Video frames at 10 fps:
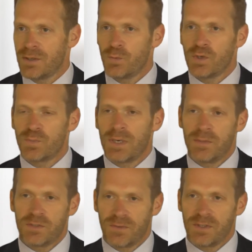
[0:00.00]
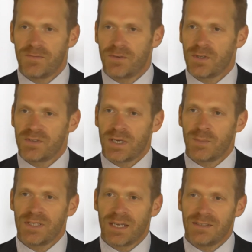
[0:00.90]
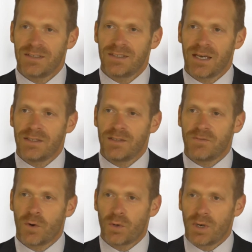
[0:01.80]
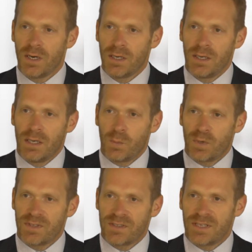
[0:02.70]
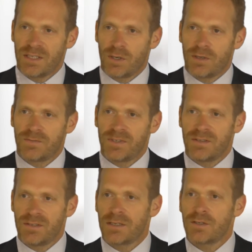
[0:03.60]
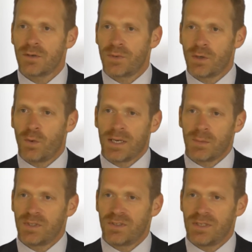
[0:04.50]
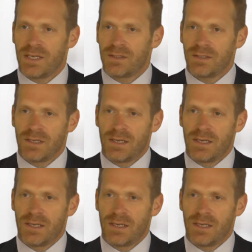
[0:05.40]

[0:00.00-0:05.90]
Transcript: It was published for the first time in 1994 with a set of essential requirements that